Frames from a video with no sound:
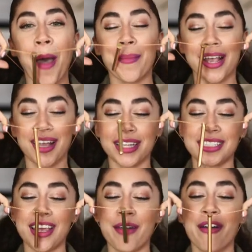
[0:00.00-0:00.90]
my
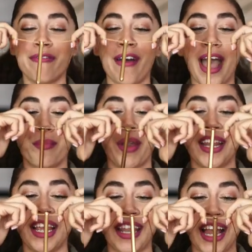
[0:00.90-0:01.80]
custom
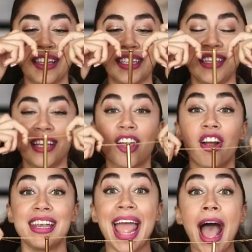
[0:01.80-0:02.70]
vibrating necklaces
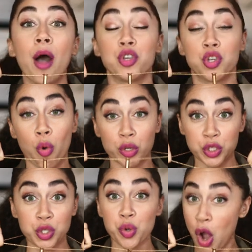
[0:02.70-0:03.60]
are now
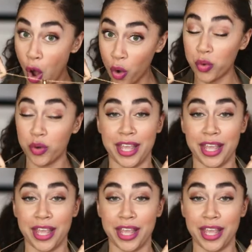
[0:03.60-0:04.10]
yours to own.